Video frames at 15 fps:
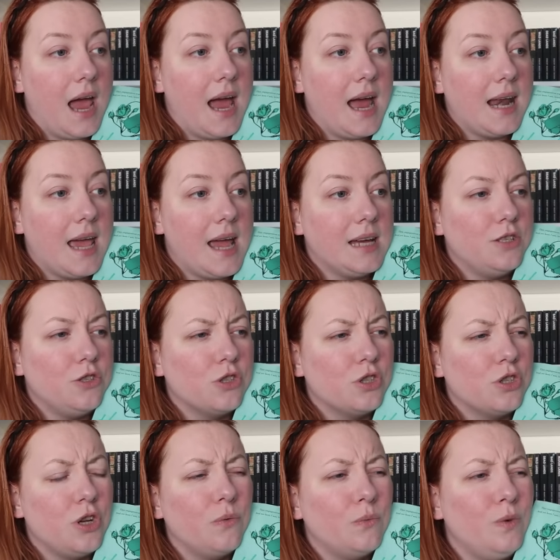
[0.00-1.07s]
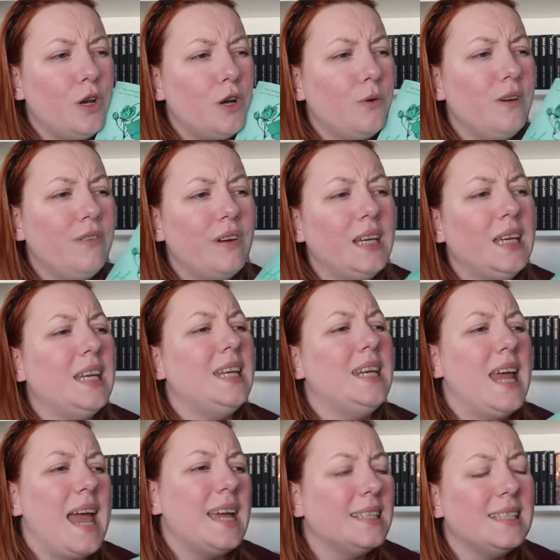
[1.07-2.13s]
And I just don't know if I
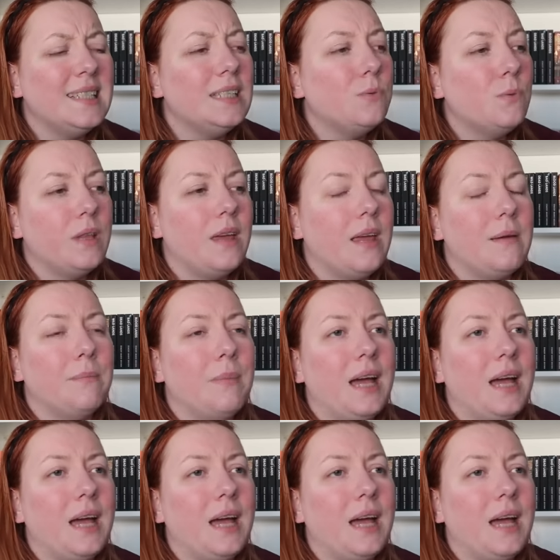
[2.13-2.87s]
connected with him.